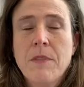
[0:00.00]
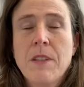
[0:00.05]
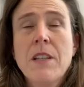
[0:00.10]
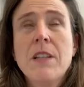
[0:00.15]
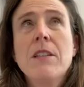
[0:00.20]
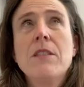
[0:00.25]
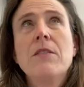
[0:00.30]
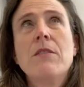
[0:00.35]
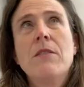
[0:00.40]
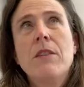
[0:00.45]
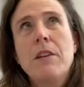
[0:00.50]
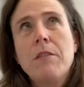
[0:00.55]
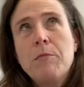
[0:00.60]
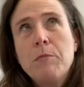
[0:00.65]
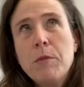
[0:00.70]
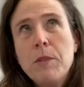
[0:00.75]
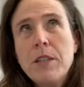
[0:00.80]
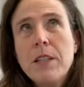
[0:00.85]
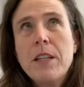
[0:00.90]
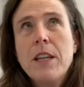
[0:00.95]
So I've
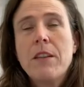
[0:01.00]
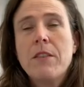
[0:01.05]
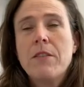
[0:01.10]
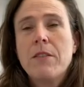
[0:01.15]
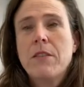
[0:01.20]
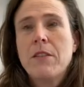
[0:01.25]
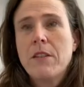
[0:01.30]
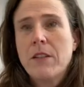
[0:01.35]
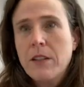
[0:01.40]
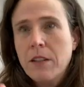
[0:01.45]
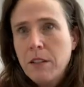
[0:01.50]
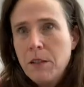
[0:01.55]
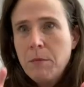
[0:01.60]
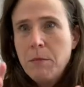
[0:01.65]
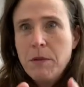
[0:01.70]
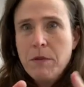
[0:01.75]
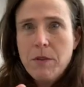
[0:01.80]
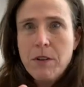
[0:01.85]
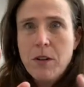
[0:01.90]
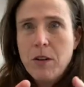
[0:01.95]
put together a little
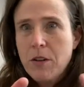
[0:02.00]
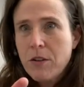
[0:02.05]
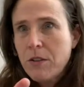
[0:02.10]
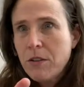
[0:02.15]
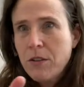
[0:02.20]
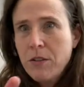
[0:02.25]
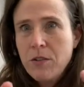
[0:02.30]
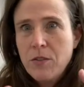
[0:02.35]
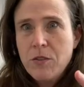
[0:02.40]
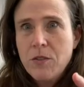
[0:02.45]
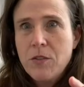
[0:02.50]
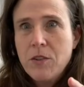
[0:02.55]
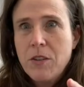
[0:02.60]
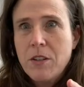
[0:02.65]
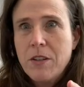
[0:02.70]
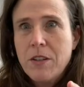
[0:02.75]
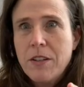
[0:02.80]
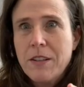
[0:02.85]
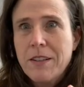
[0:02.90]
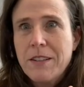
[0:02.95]
bit of a cartoon
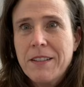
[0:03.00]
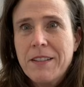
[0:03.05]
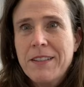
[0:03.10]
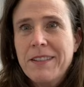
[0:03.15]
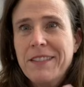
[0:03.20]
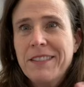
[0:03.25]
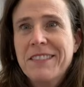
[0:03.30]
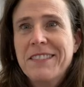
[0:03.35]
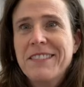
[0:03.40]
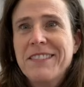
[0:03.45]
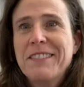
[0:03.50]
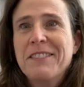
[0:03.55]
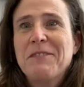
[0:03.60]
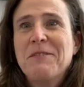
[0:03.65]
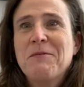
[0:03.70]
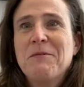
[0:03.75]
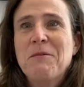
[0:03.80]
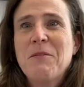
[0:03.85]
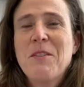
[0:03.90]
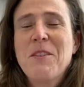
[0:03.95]
drawing
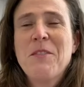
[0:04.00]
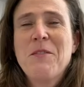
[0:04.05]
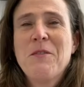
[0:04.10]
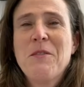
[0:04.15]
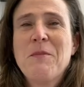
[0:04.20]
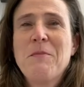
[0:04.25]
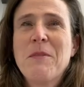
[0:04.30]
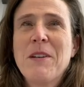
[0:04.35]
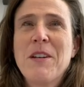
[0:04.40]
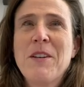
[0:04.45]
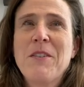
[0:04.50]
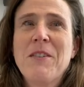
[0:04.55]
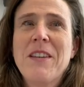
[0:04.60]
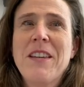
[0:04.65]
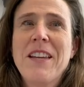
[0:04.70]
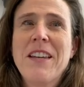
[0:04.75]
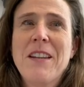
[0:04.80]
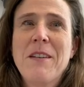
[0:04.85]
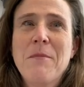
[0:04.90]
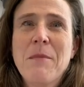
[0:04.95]
with my
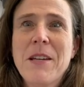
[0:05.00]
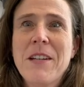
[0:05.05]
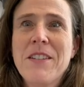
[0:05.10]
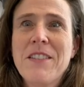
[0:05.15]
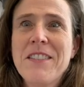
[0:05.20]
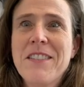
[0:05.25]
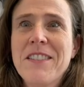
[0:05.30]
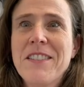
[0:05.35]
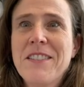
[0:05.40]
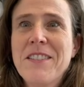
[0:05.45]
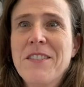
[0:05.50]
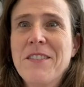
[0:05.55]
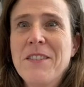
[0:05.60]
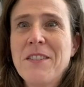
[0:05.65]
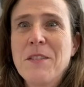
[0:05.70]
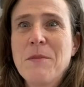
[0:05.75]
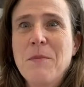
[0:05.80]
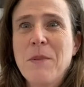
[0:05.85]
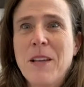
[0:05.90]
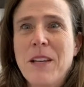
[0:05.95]
hokey animations to
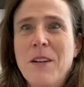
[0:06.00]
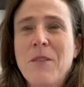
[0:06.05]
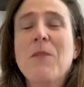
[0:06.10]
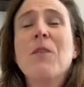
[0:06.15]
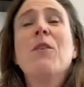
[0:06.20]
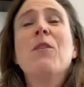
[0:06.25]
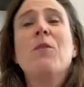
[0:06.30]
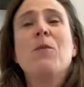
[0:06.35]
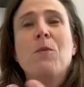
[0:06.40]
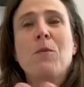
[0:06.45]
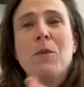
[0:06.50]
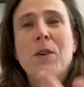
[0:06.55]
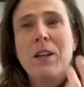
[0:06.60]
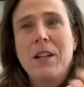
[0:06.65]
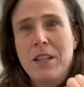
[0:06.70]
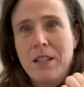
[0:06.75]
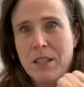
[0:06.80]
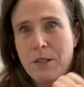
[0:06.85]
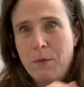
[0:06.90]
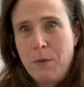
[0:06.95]
explain what
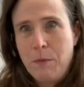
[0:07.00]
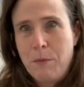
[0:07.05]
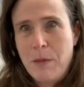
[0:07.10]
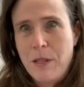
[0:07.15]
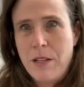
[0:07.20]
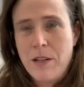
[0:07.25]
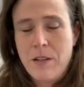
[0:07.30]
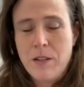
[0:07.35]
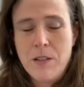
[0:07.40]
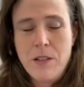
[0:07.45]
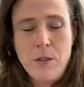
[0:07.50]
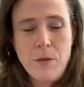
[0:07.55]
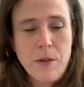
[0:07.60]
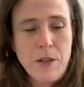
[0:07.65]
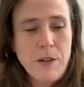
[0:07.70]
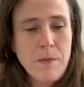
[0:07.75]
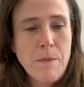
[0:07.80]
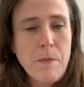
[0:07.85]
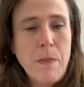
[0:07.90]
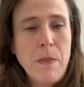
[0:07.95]
it is that we plan on
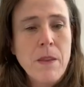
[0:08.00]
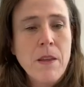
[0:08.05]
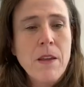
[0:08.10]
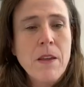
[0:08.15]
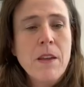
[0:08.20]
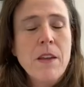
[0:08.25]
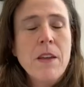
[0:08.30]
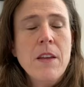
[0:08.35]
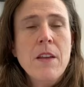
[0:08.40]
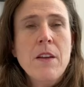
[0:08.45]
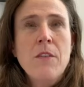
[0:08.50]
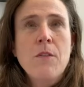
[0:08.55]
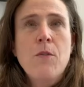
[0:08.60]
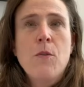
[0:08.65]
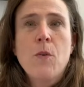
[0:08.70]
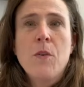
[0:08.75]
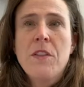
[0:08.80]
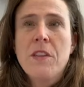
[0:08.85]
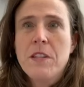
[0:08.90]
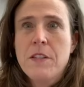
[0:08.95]
doing.
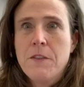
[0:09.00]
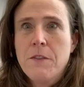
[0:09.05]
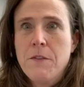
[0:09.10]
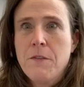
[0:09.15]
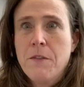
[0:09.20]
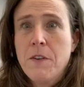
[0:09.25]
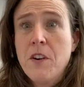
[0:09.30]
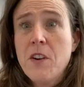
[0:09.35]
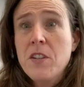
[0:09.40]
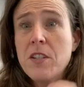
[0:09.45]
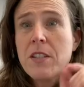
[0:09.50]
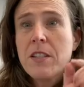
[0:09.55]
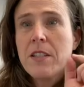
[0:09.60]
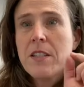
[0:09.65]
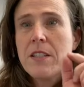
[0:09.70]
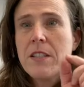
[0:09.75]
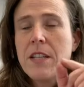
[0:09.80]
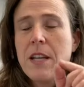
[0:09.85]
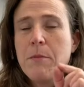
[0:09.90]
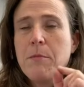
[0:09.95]
For this first
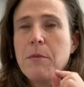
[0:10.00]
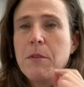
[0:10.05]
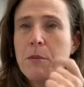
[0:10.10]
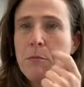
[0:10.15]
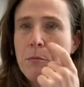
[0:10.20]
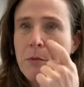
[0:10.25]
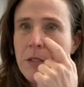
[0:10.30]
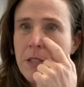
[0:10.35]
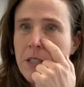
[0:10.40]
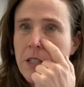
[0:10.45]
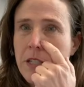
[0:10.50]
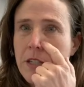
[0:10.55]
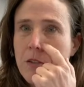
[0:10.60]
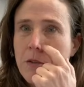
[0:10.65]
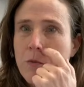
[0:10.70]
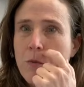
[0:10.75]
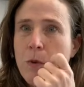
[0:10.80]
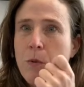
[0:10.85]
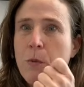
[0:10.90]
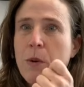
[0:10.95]
step of the
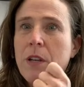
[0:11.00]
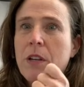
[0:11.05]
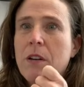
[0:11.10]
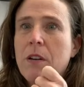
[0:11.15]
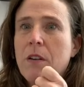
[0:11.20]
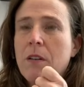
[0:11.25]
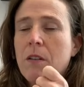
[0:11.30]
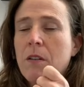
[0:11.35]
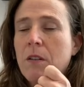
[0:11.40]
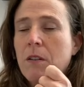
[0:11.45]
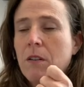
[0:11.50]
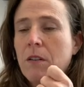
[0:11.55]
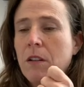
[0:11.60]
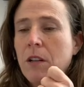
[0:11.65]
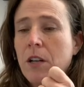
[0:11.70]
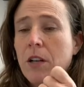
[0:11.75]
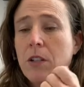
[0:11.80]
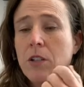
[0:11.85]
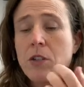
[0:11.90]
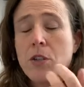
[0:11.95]
procedure, what we
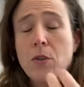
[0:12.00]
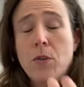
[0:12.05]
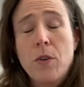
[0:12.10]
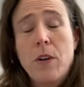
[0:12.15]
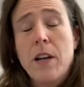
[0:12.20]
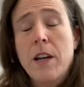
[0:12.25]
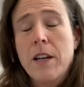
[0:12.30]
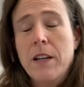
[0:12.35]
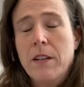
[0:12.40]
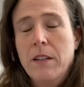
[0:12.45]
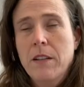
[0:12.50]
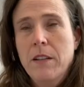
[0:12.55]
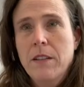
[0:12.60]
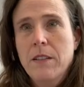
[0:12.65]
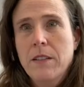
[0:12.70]
call a trial,